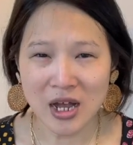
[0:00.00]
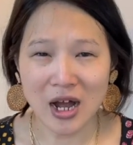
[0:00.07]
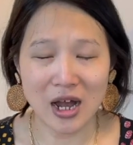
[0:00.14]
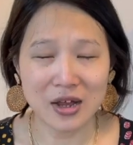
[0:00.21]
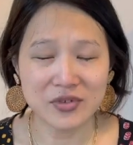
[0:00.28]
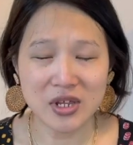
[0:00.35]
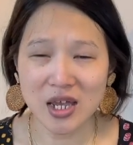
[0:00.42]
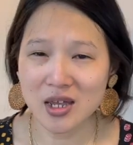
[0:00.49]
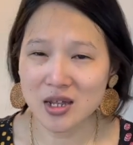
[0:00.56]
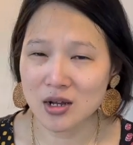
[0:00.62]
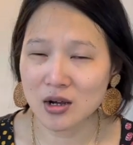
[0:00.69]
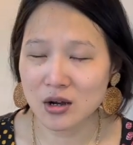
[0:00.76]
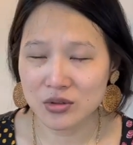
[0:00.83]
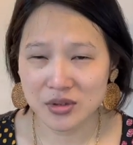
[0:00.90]
I've taken
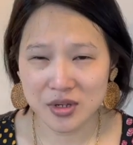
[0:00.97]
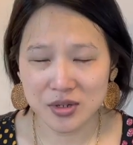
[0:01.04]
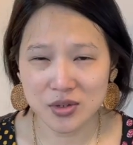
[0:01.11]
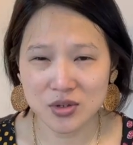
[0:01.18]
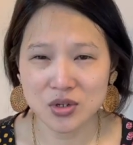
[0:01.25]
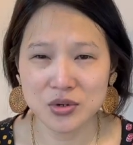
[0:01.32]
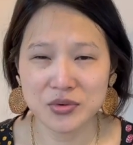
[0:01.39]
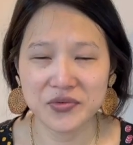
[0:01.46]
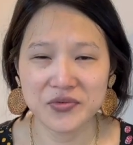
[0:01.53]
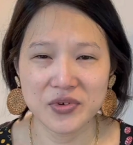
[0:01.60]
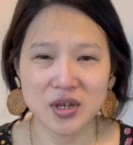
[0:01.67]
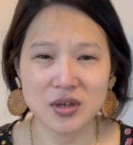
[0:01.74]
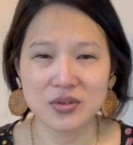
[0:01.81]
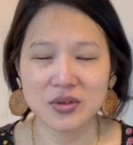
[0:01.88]
out all the things that don't
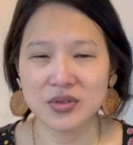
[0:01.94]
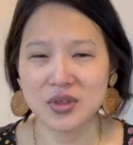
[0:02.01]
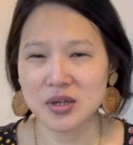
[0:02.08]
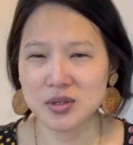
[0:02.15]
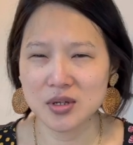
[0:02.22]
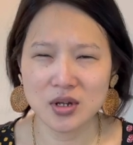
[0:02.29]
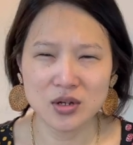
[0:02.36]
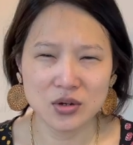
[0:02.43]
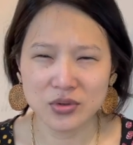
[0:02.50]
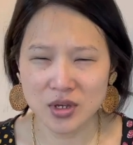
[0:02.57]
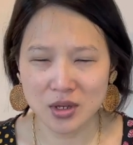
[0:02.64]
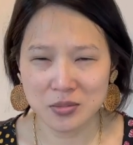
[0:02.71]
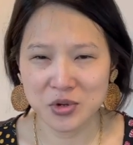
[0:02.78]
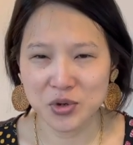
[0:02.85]
fit, the things that I don't
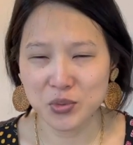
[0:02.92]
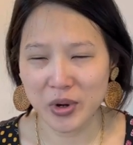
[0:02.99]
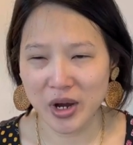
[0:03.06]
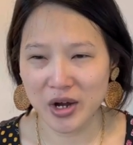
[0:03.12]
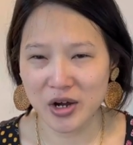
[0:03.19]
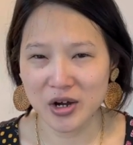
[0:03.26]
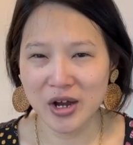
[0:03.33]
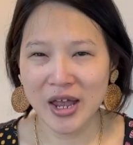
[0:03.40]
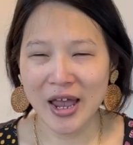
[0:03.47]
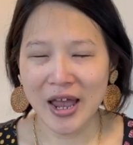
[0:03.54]
think I'm gonna wear,